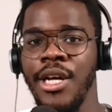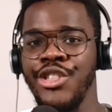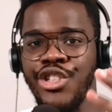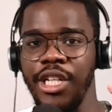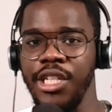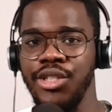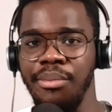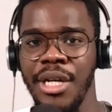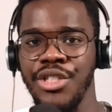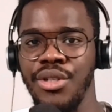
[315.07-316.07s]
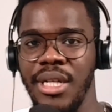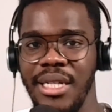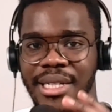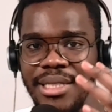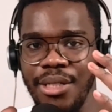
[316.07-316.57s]
So you need to make sure that
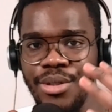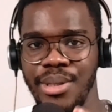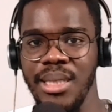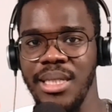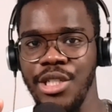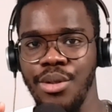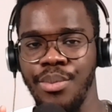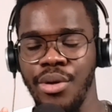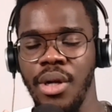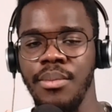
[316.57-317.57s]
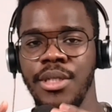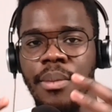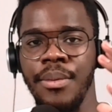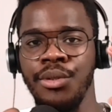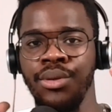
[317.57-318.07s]
there is an orientation program to
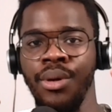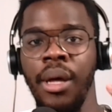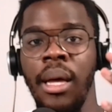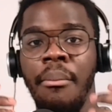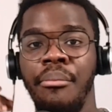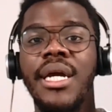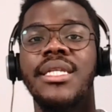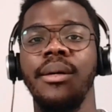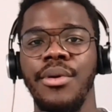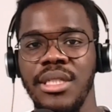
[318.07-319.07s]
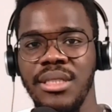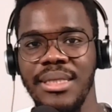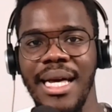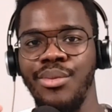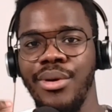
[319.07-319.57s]
be able to make them
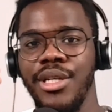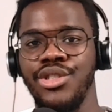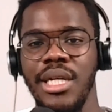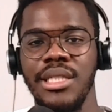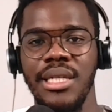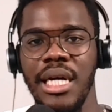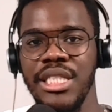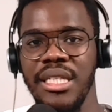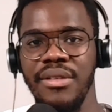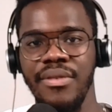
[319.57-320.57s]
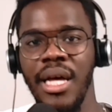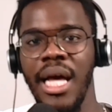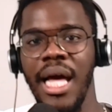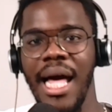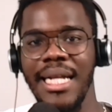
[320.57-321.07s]
understand what you're trying to achieve
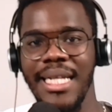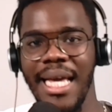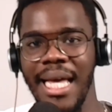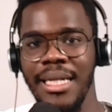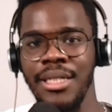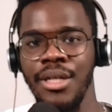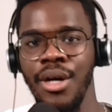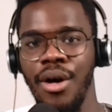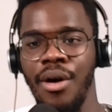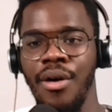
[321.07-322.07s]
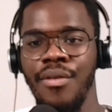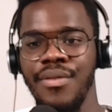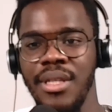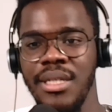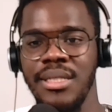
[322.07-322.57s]
at the end of
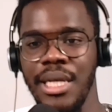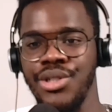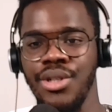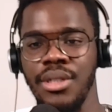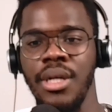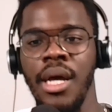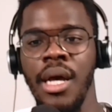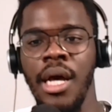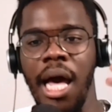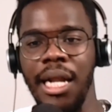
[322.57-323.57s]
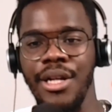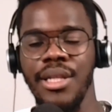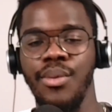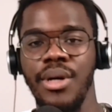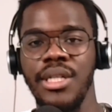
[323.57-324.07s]
this session.
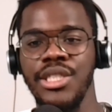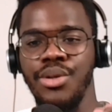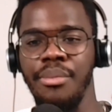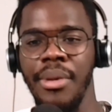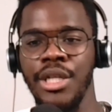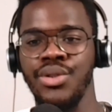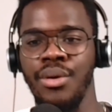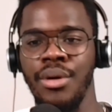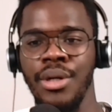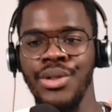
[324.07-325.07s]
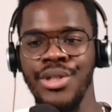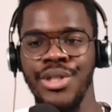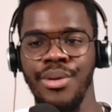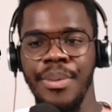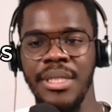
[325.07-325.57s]
Another one is you make sure
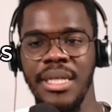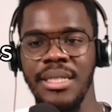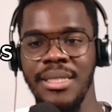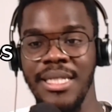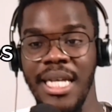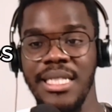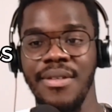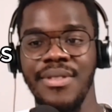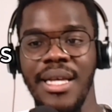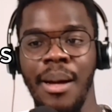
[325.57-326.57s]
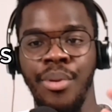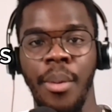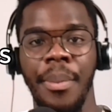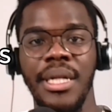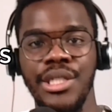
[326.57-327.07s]
user representatives are
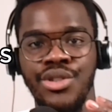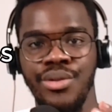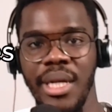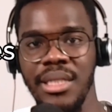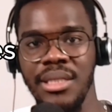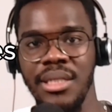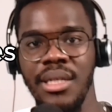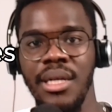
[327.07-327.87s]
properly trained.